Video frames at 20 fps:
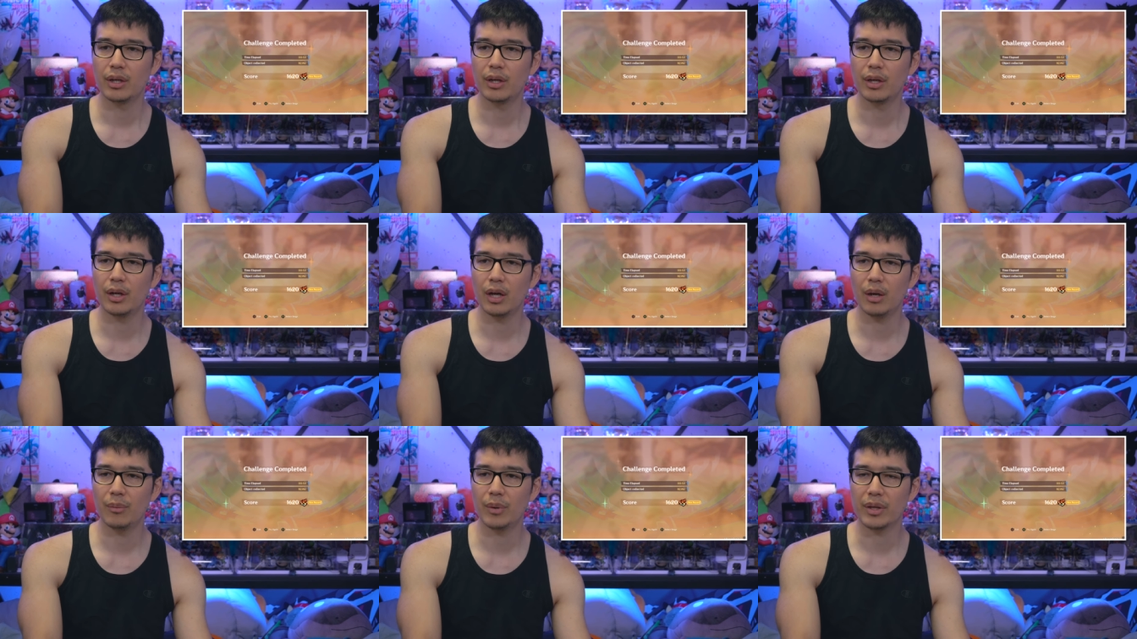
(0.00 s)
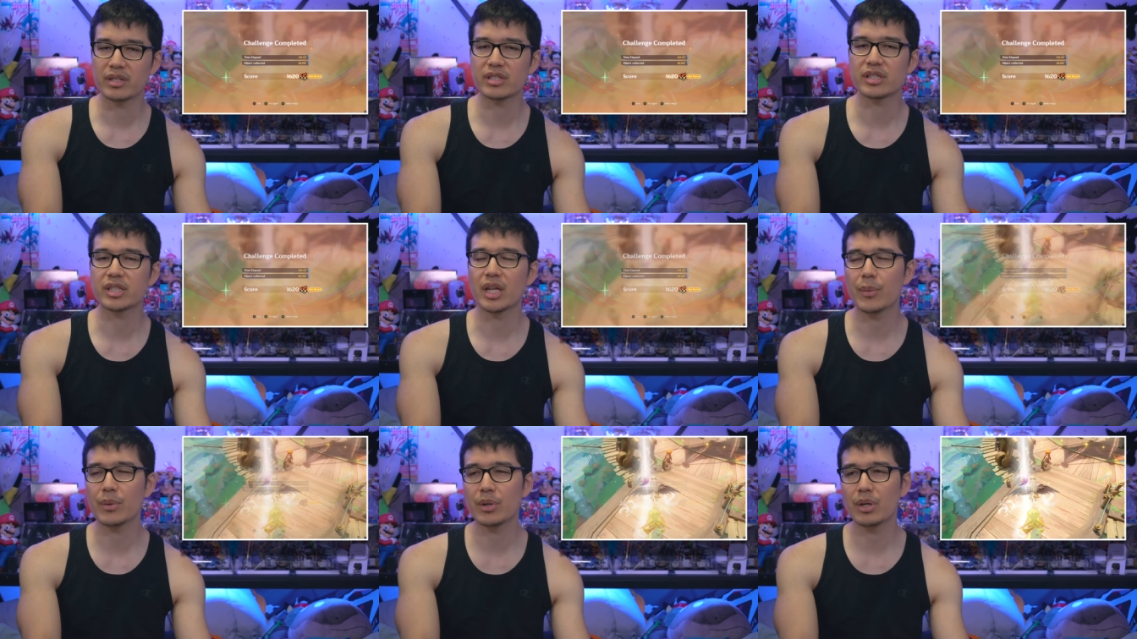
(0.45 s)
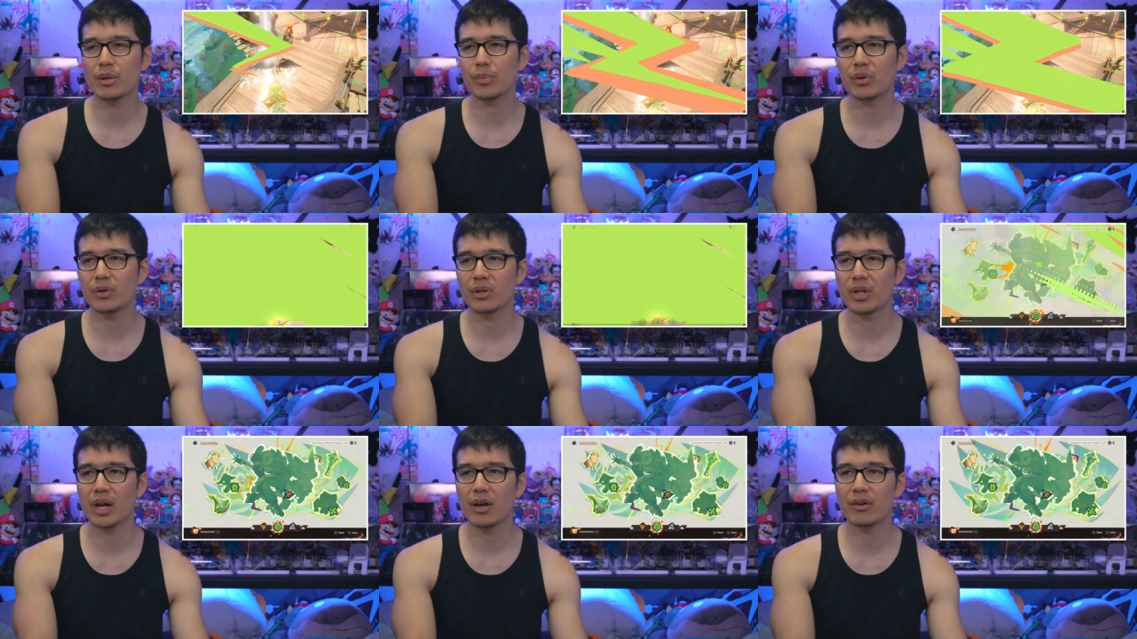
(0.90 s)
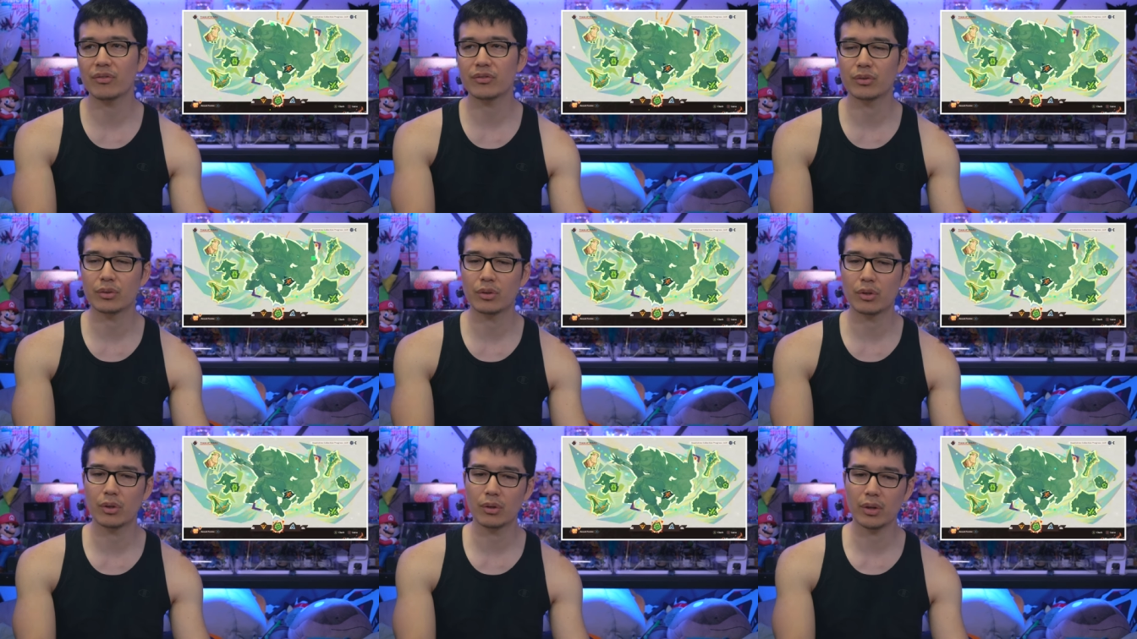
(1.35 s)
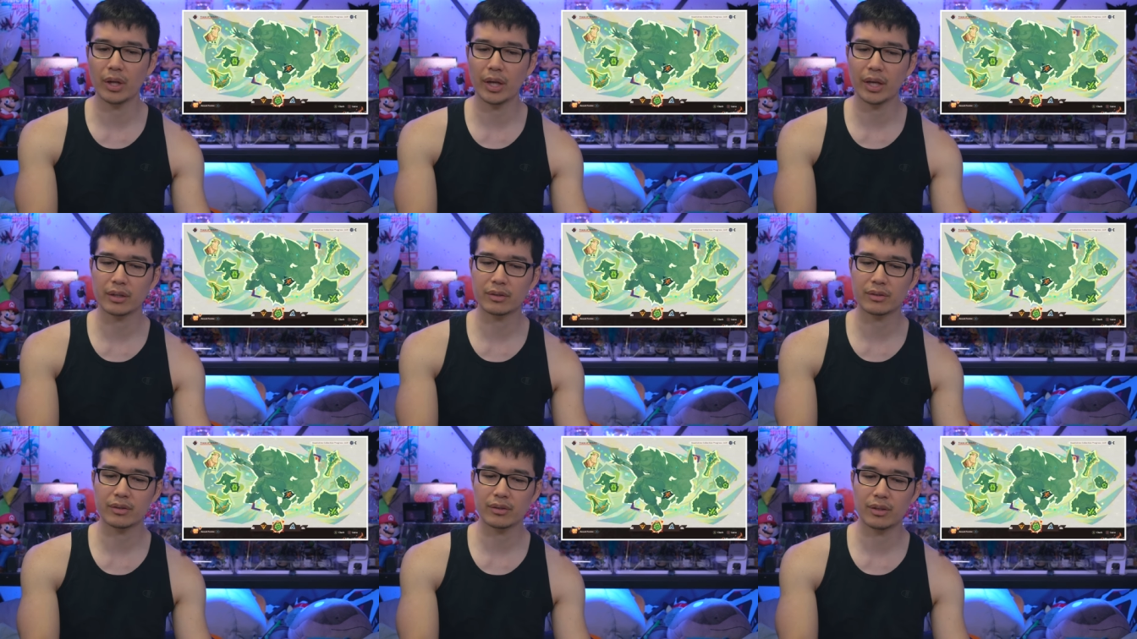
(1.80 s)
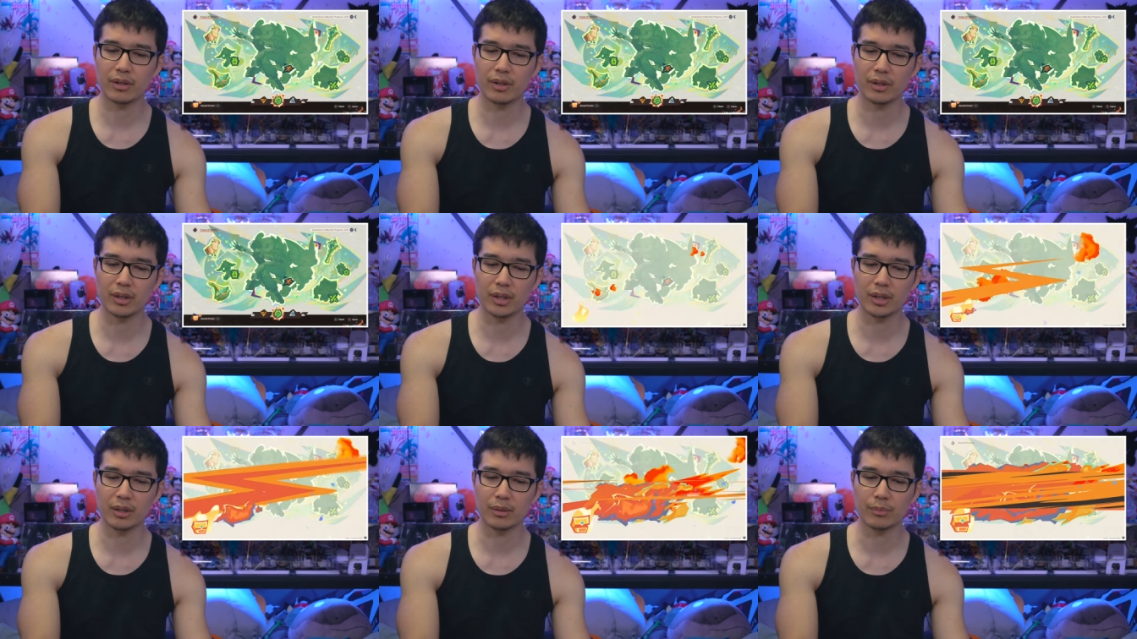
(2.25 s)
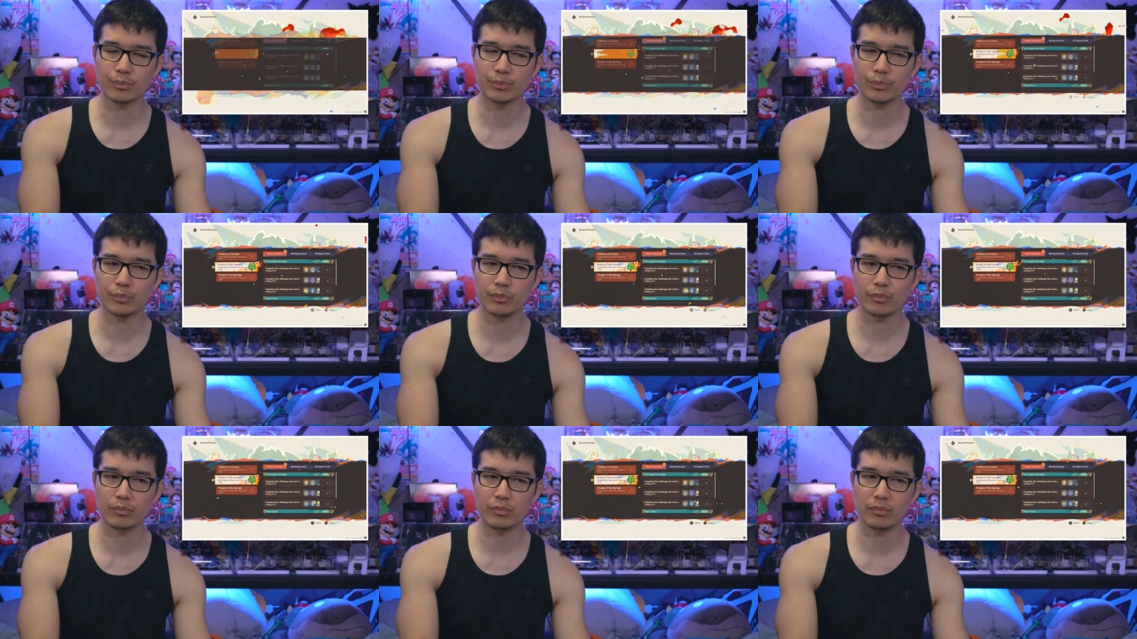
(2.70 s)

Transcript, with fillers: um, like stamina, but you have to collect um,